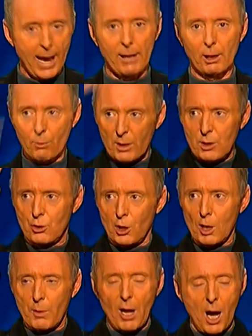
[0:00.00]
Eric with his
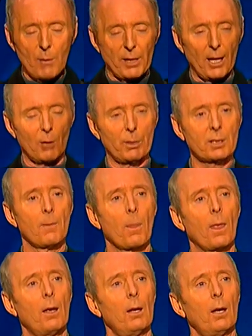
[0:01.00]
German army helmet.
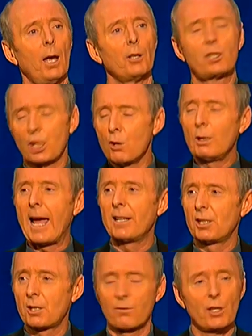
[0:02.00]
And two
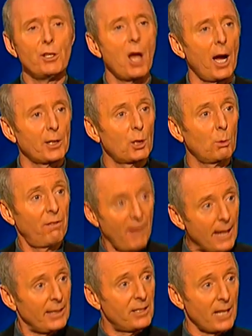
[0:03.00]
ladies of the night, who were
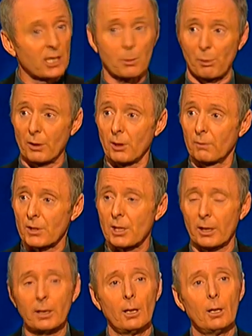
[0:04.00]
fairly desperate,
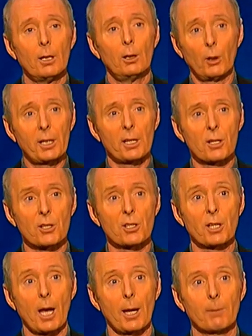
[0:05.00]
obviously, looking at
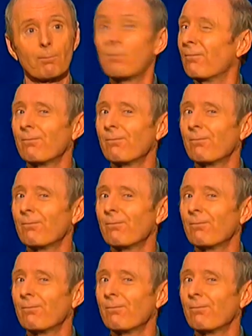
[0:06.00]
us and going,